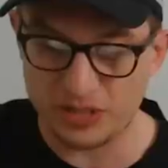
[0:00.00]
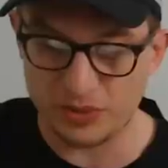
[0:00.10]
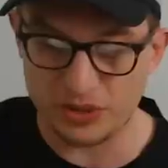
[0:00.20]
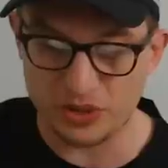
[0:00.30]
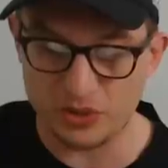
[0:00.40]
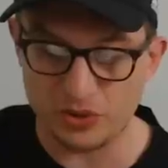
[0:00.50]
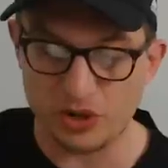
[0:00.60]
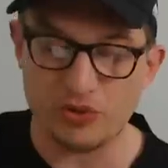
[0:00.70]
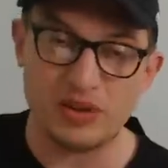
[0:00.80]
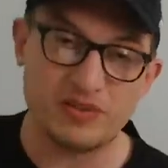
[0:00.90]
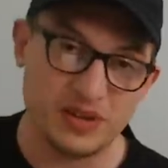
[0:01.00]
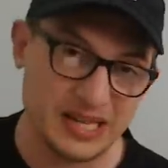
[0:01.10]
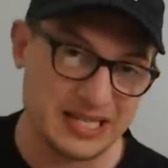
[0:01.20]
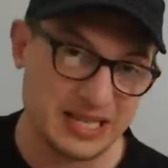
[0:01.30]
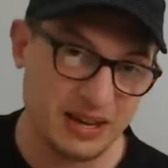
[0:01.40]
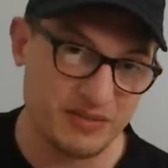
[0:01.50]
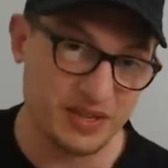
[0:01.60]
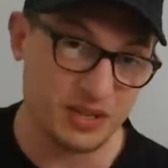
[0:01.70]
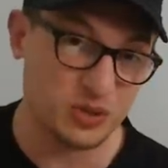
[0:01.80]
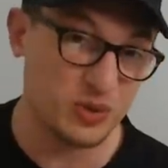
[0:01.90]
with 2. Karifi and Savia,
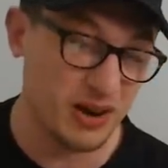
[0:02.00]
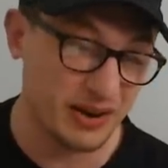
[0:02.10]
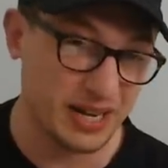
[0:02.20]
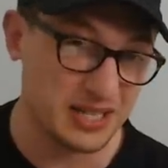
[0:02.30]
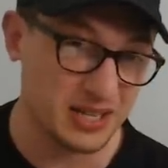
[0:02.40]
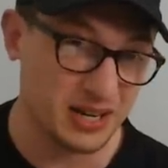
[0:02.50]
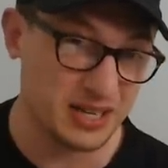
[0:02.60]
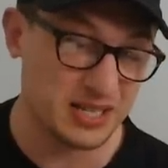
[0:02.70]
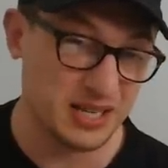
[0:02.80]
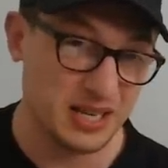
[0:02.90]
the two Hurricanes guys,